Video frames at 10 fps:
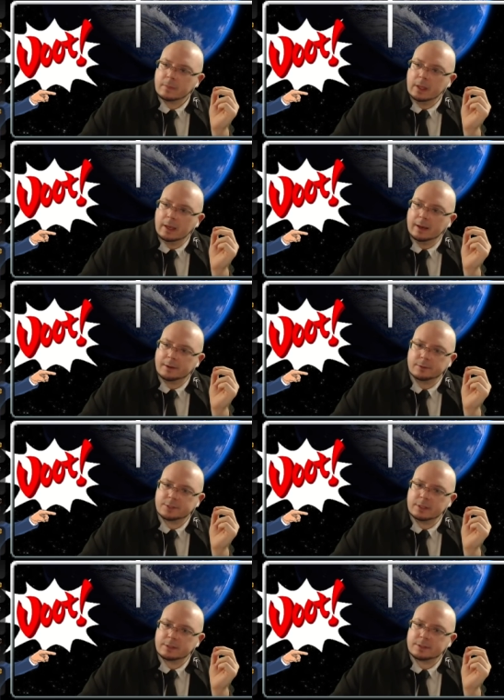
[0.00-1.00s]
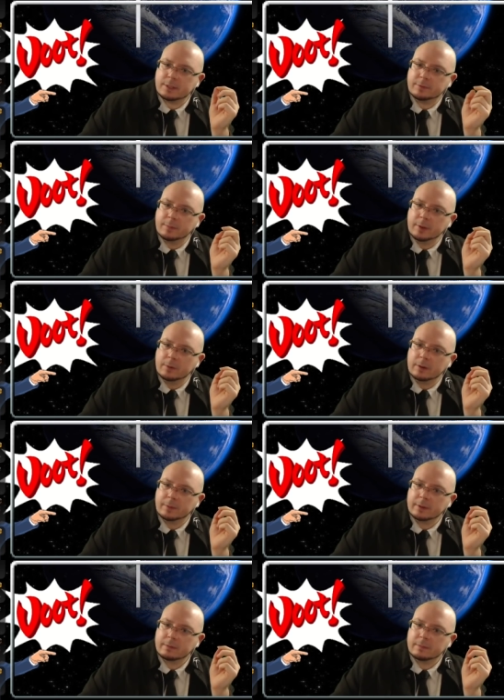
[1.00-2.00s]
Yeah, I don't see a sub from you,
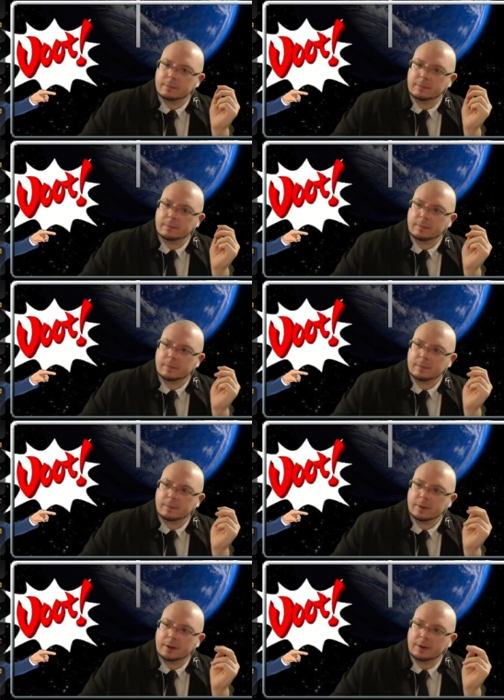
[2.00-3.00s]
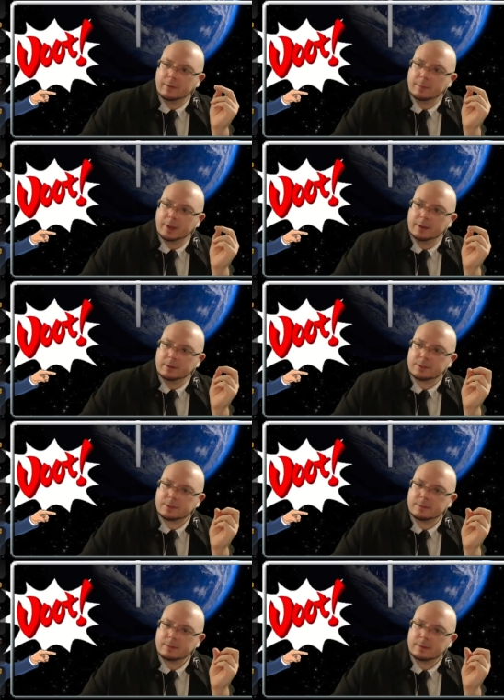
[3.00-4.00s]
Omni. I don't have it in my
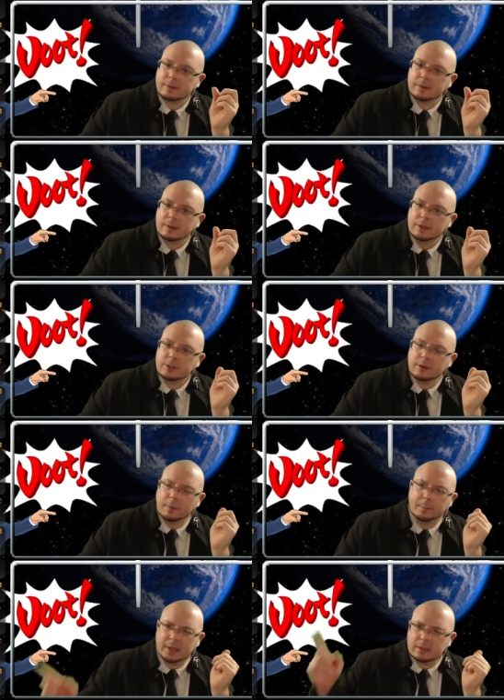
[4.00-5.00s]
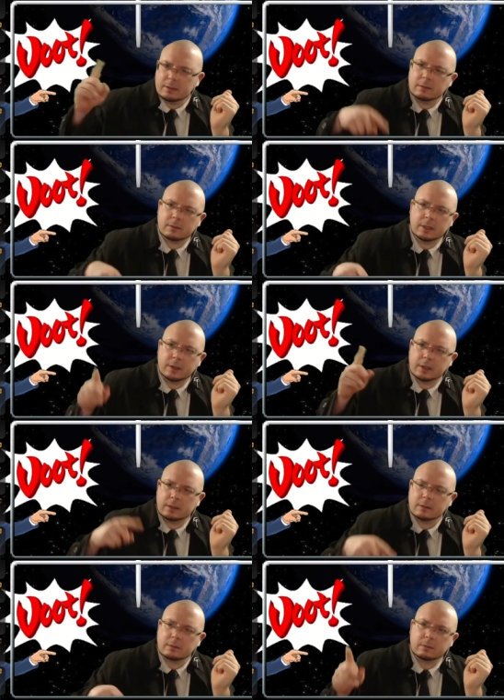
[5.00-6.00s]
notes. Do you have a button that you can
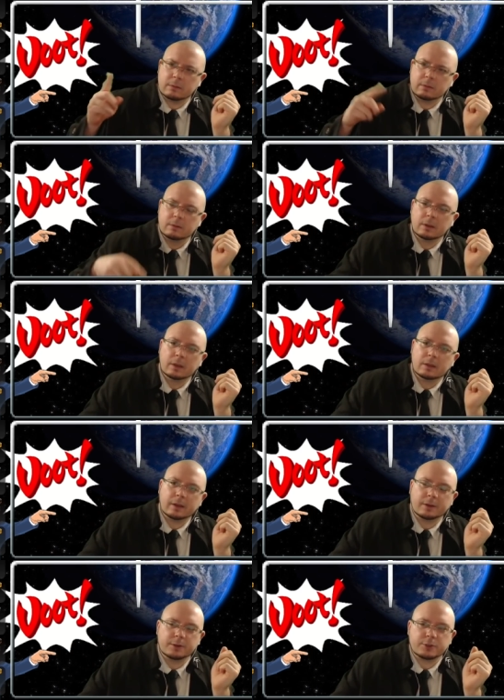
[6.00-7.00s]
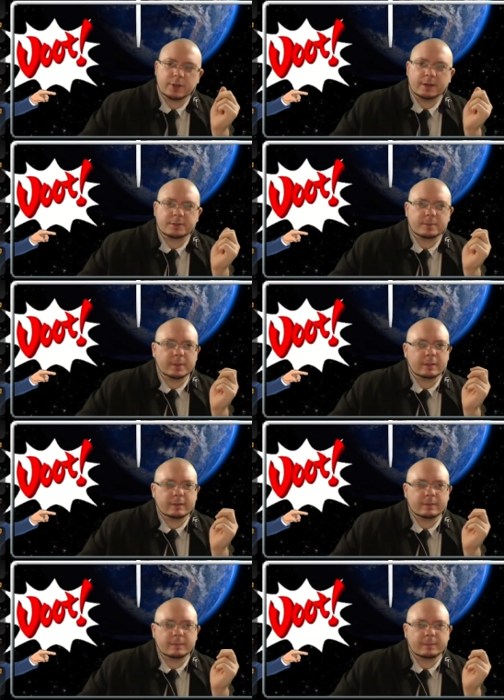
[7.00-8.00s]
hit? Like on your chat or something like that?